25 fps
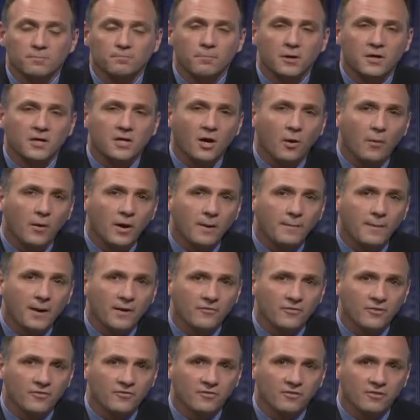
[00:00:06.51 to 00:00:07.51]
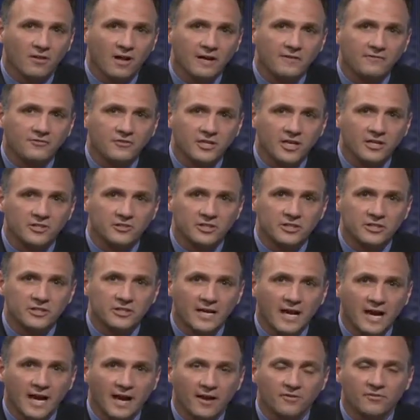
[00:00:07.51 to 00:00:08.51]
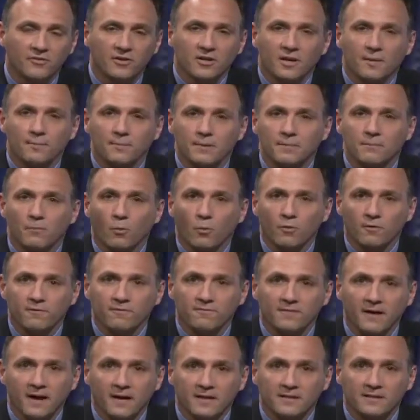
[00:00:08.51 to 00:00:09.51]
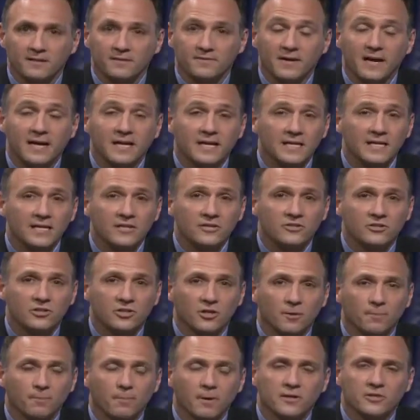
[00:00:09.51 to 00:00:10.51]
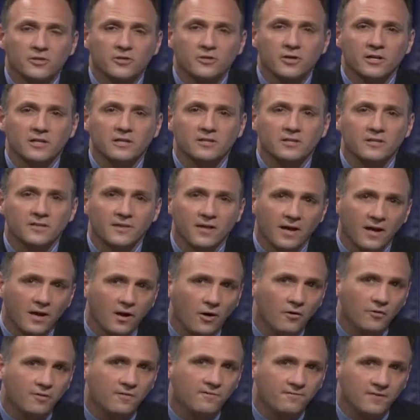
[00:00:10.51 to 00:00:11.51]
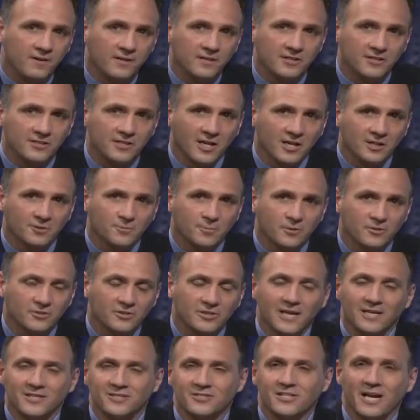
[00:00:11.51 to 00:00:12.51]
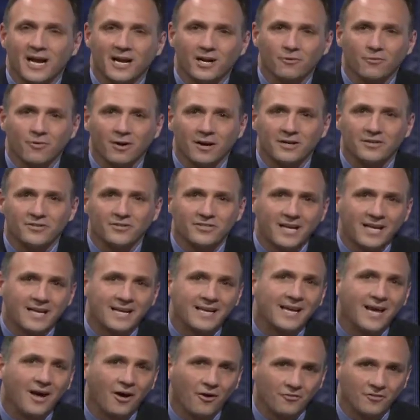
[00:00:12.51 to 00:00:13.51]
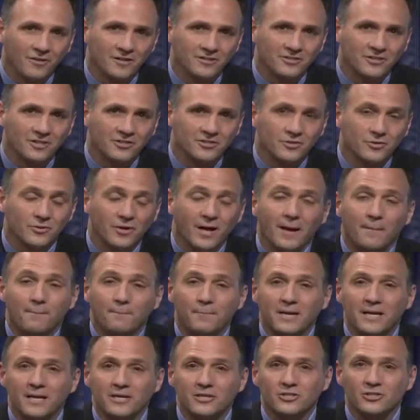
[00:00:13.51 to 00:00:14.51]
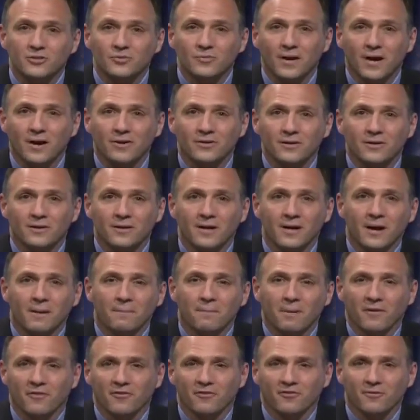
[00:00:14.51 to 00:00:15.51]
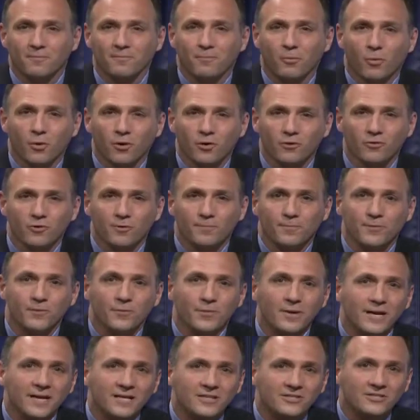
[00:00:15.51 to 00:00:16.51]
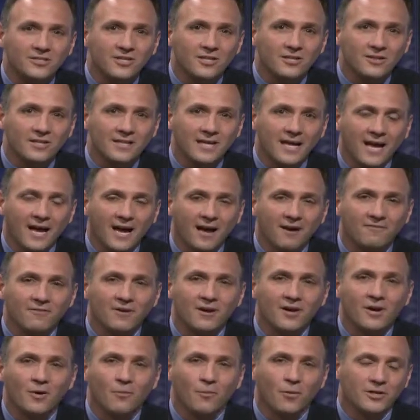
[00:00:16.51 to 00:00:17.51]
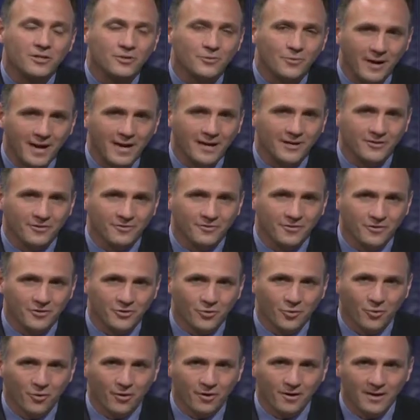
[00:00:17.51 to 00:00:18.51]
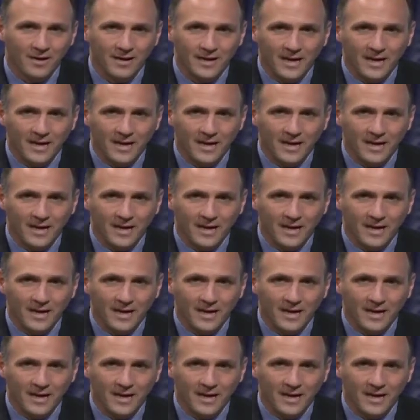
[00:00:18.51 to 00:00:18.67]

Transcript: But going about this life-changing task can be more effective and easier by turning to the health and fitness experts at Zacharias Ganey Health Institute and being surrounded by the support group you instantly have when you enter the door.